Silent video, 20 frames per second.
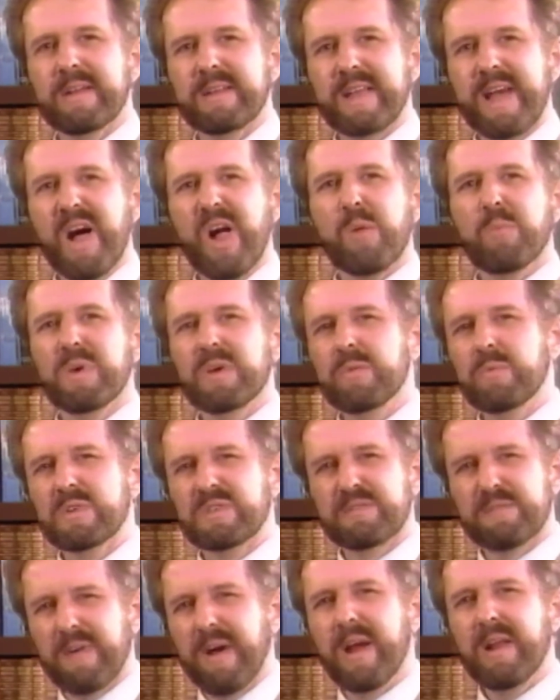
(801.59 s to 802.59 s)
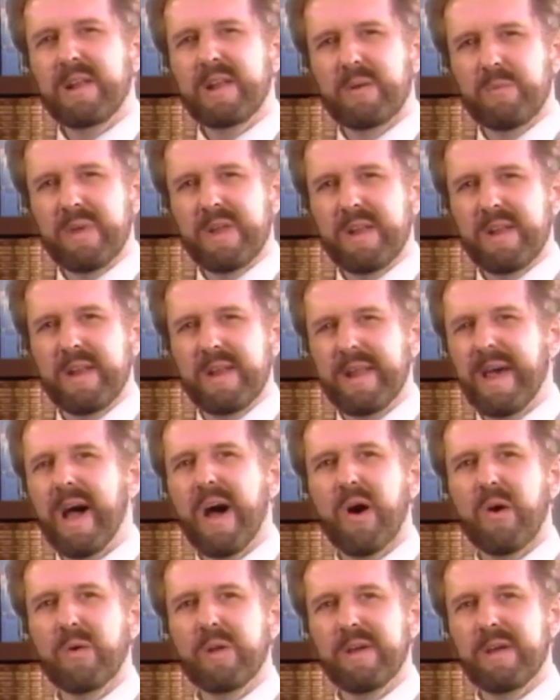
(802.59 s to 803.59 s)
The Talmud was finally written
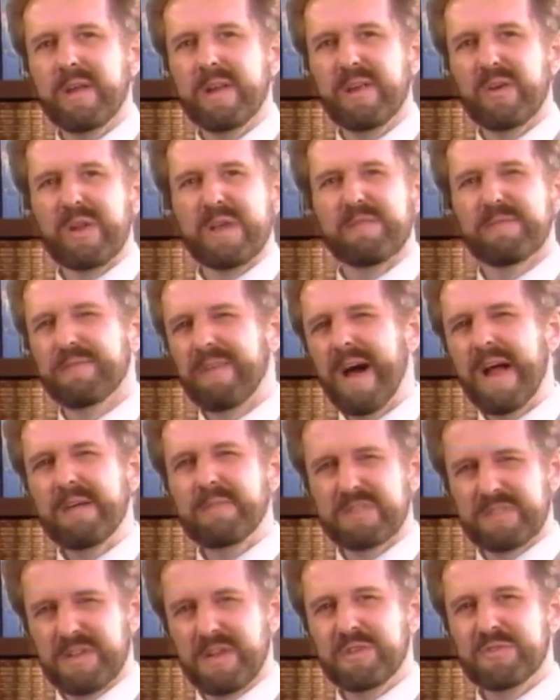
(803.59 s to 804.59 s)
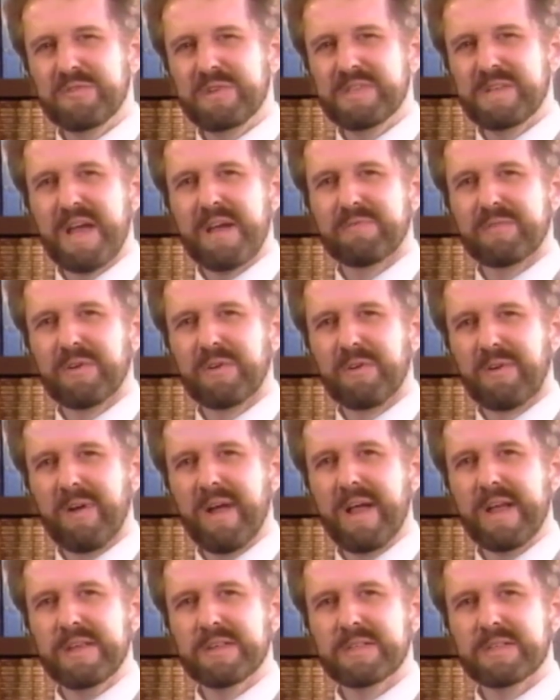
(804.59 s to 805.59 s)
down nearly 5 centuries after
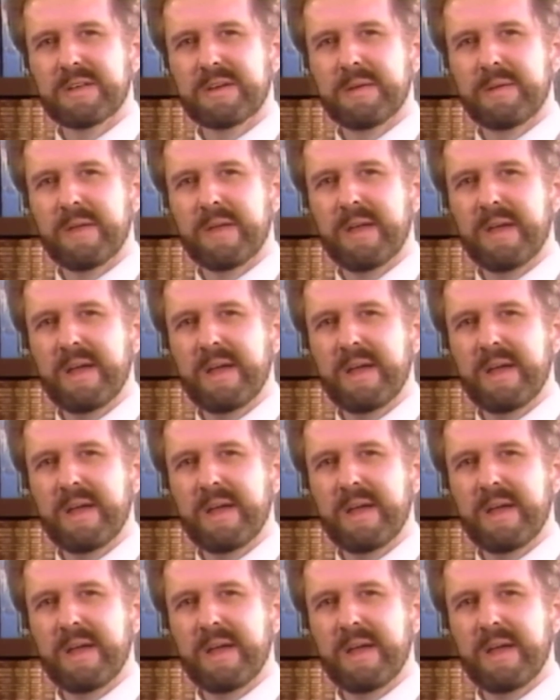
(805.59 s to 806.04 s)
Christ,